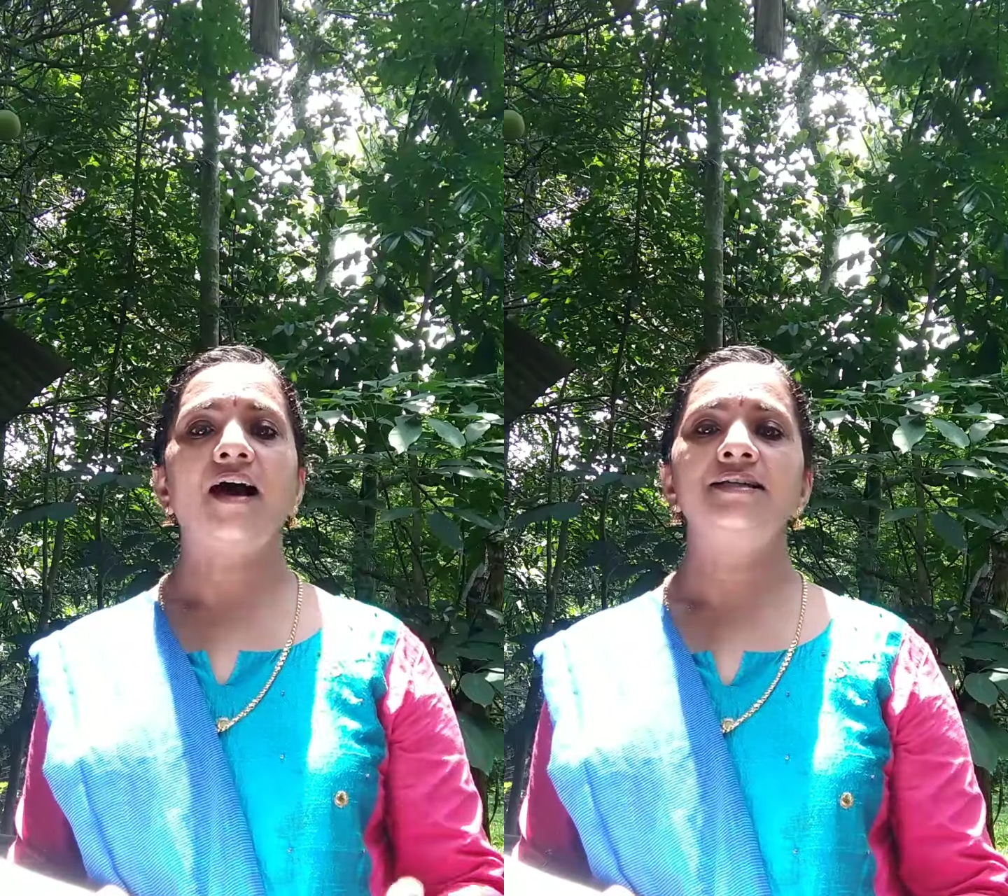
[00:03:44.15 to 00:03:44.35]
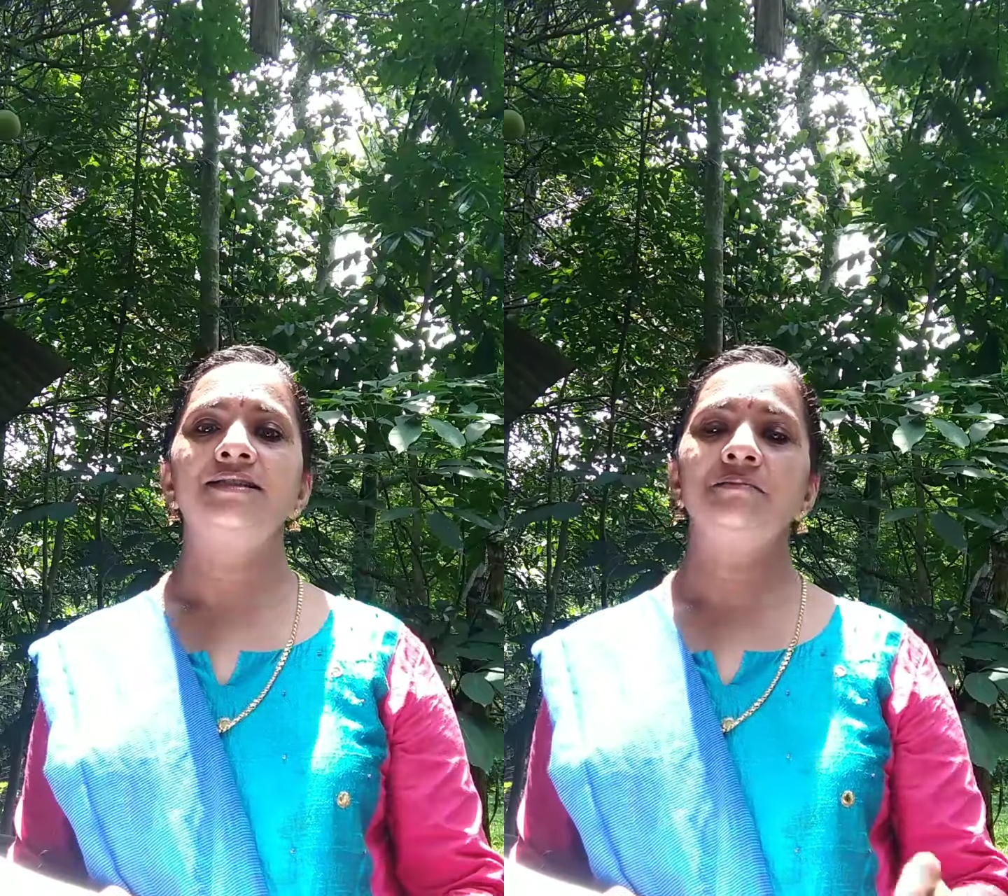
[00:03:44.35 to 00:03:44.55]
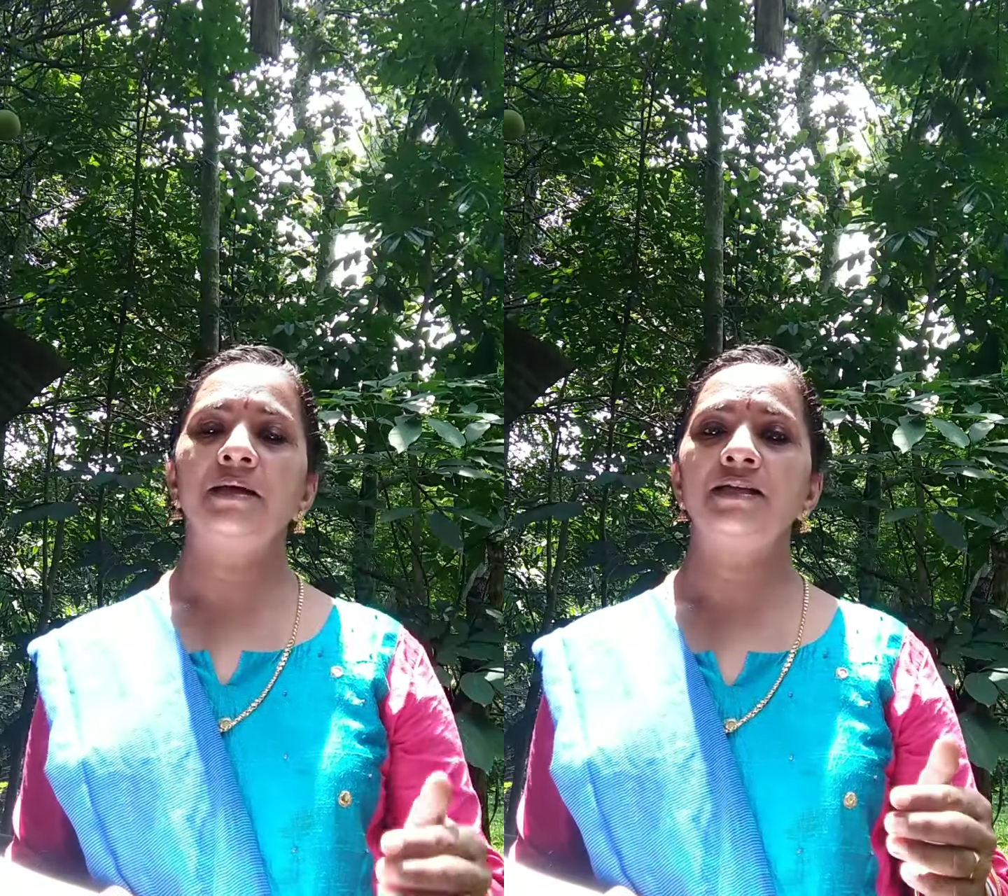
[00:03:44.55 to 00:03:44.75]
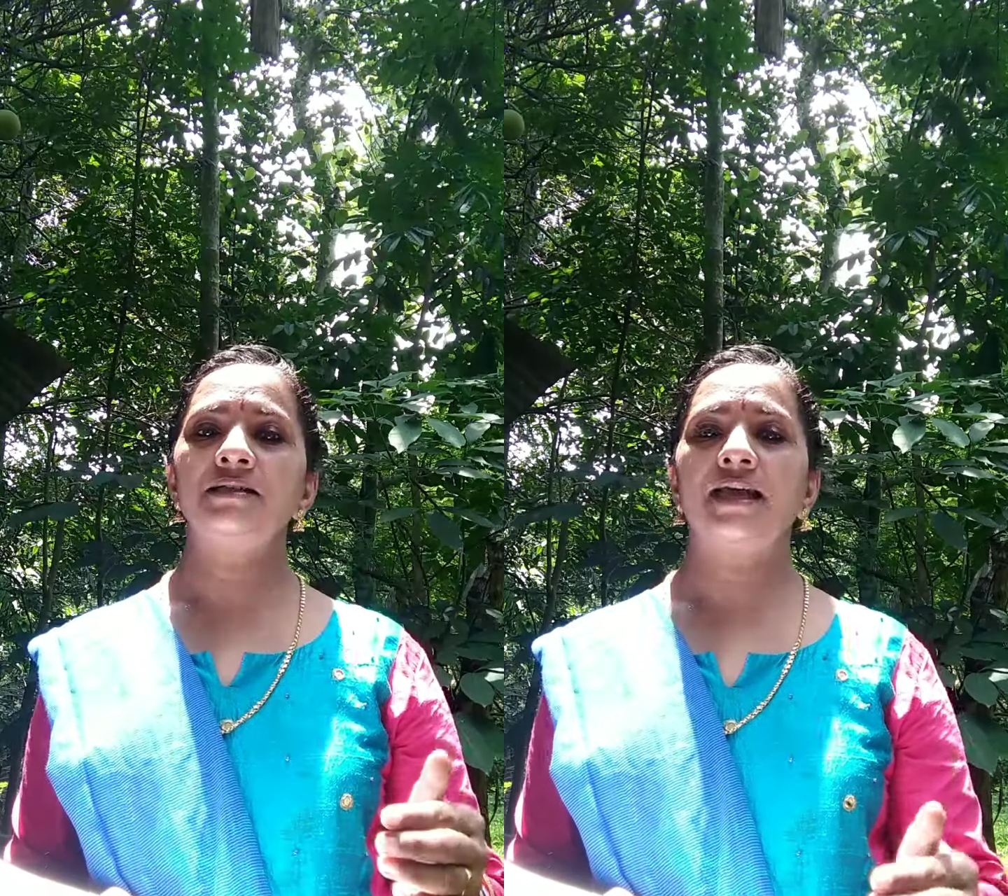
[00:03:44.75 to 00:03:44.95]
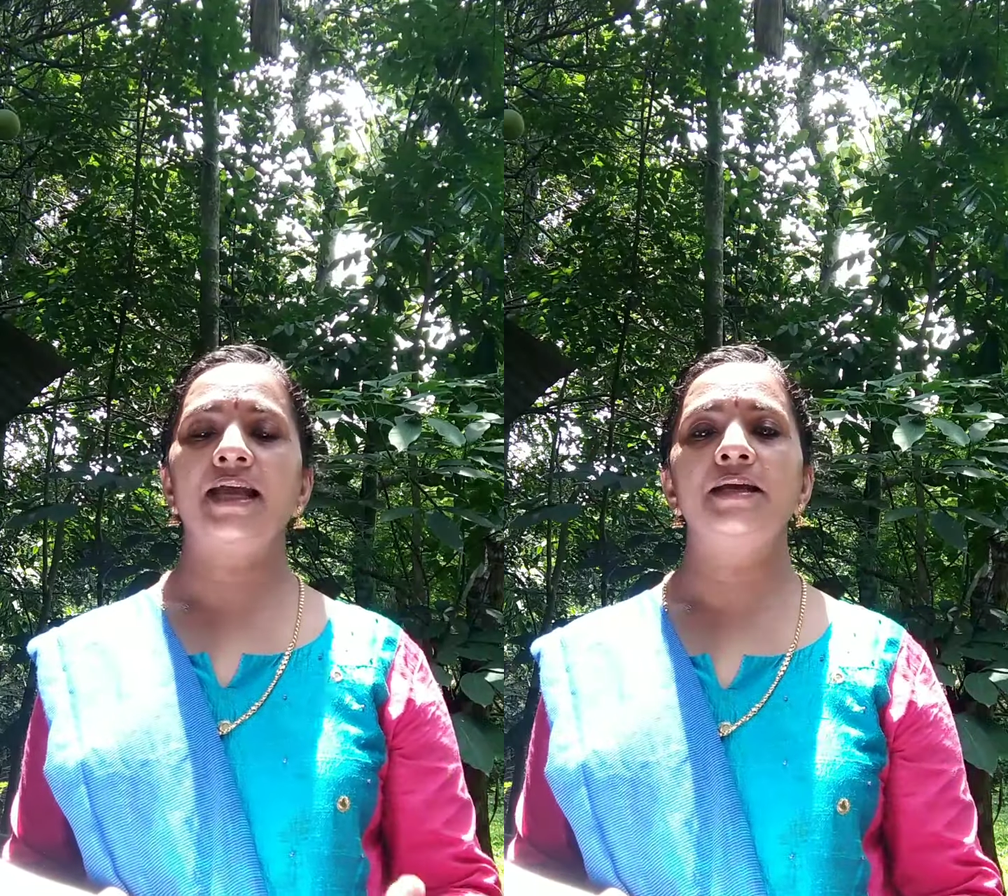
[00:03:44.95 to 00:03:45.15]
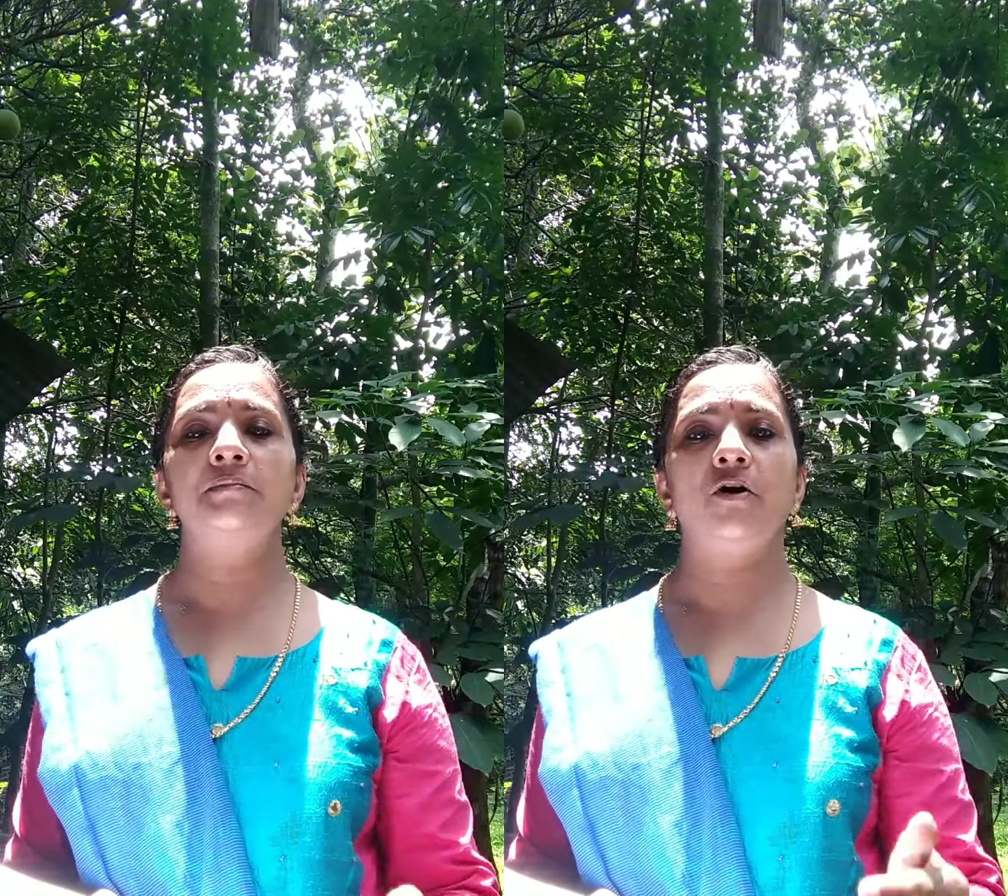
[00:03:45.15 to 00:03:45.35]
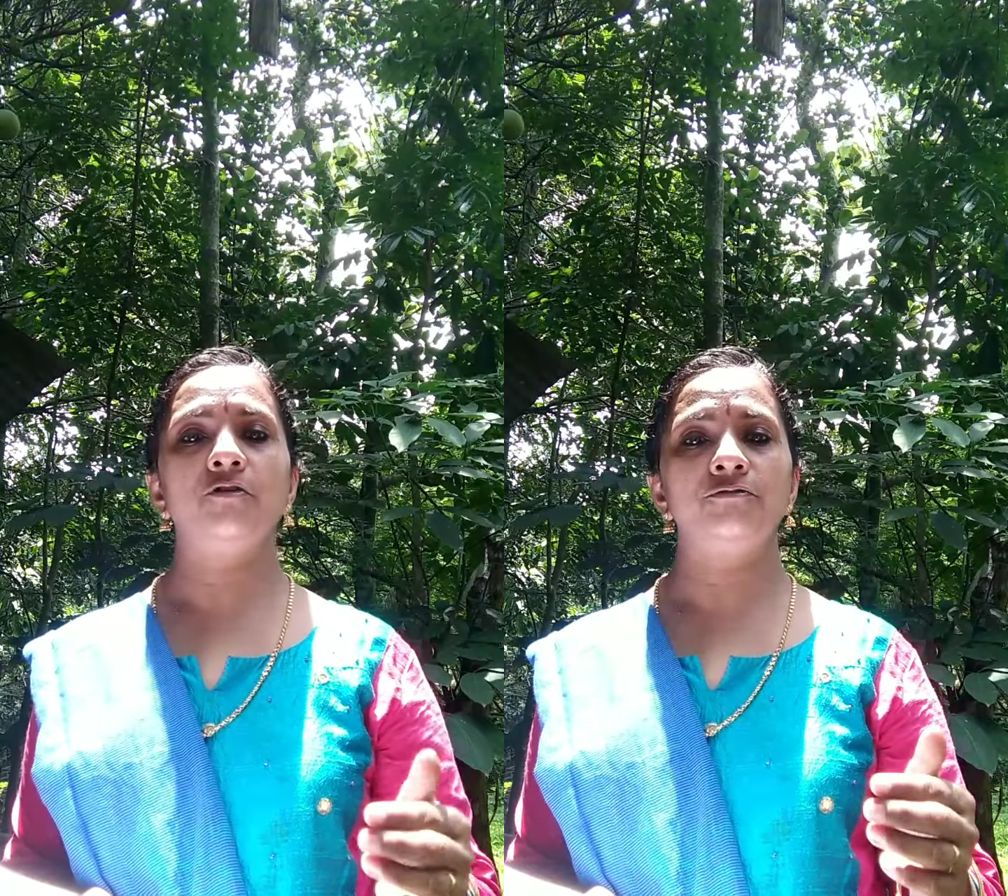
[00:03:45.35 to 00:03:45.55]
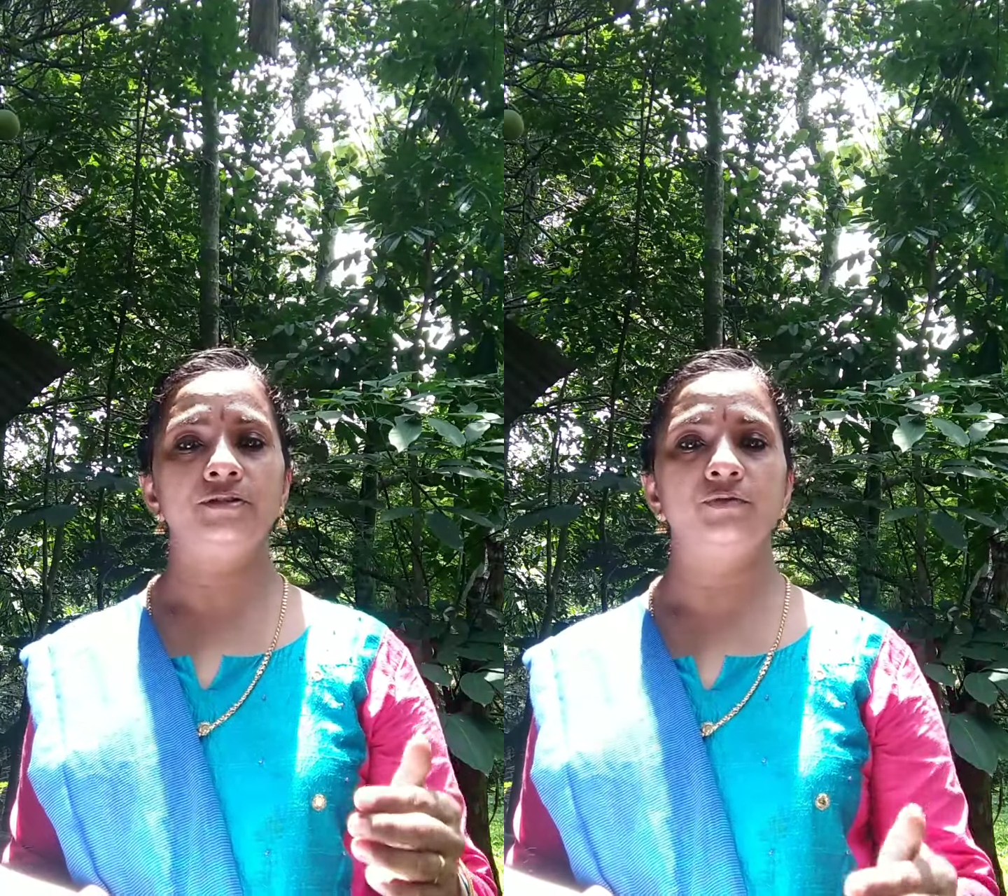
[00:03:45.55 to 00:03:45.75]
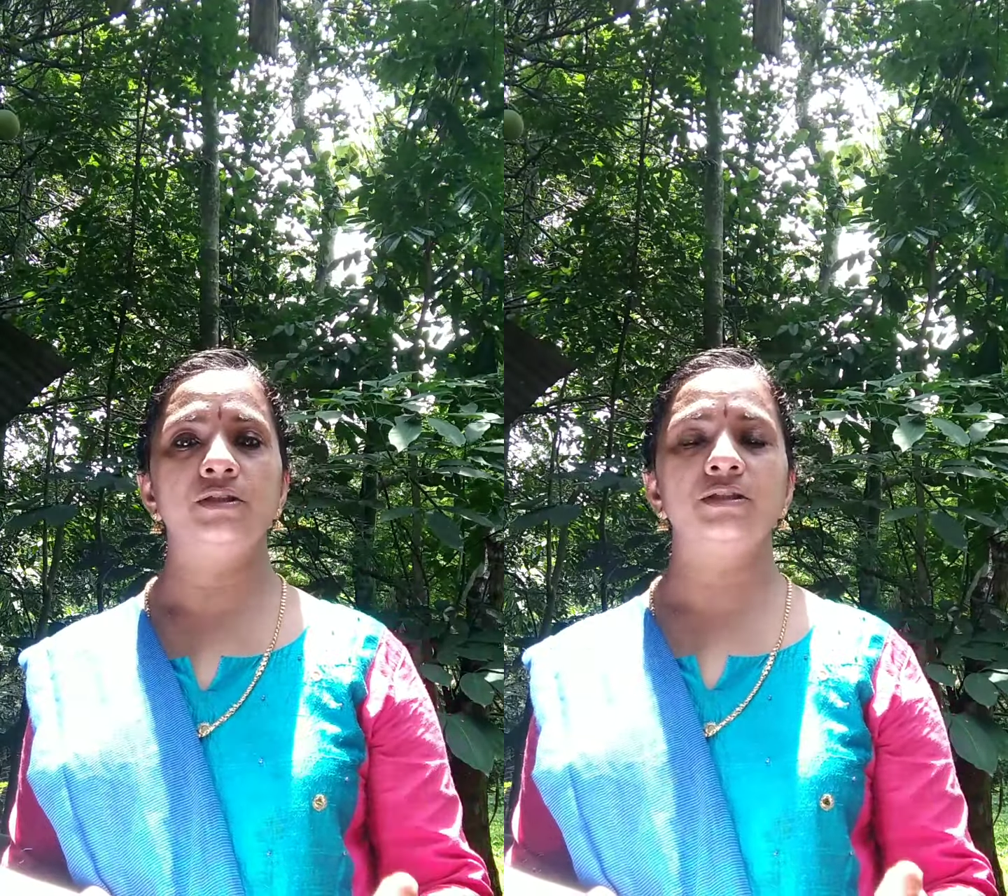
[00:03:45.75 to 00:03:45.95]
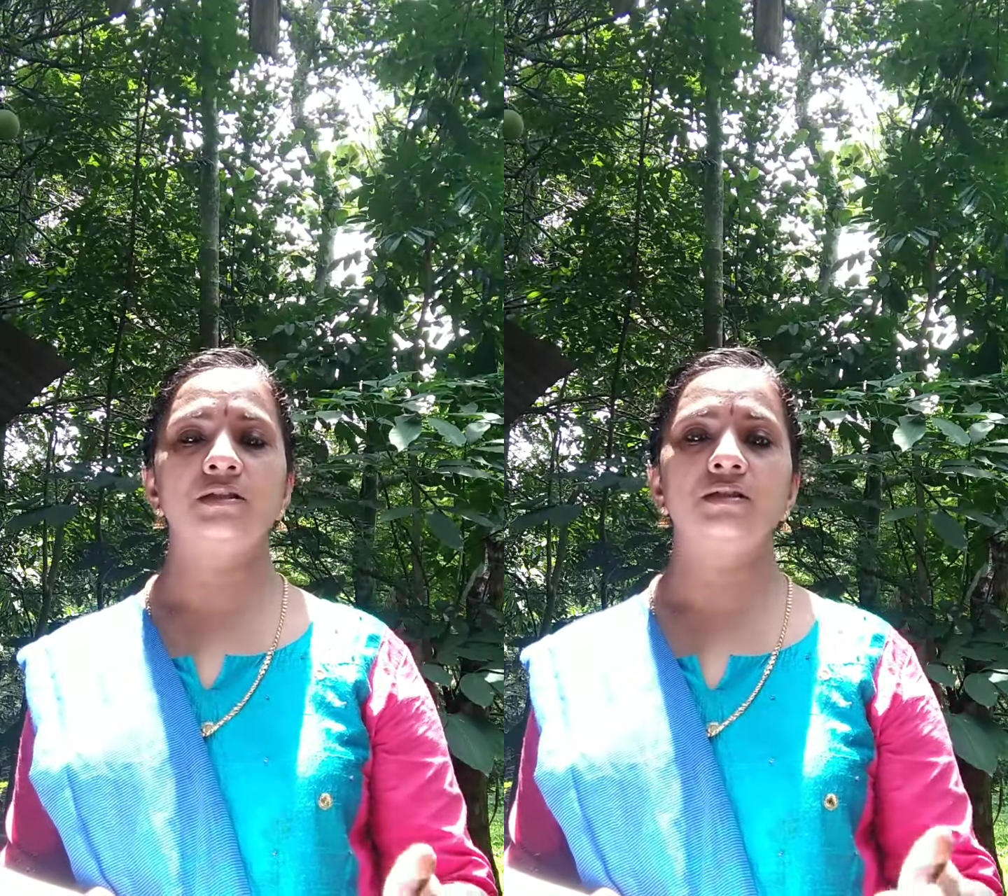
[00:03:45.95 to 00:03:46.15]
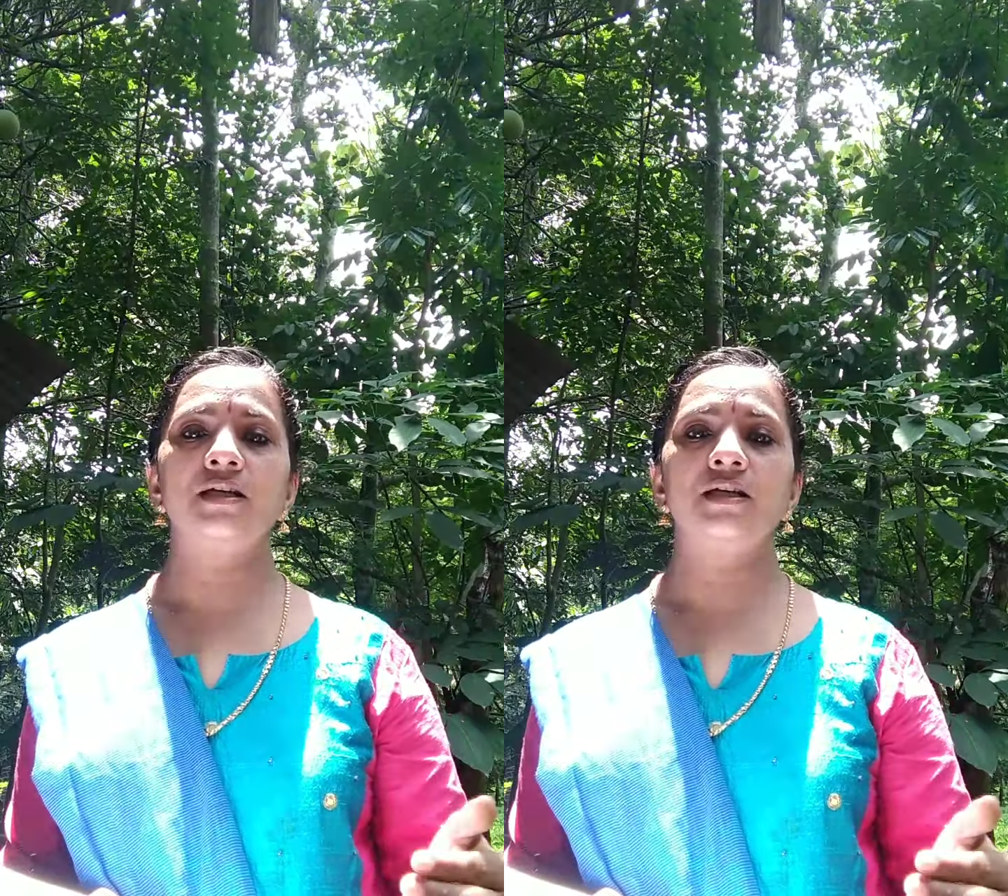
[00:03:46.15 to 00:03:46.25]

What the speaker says: ultimate aim of a work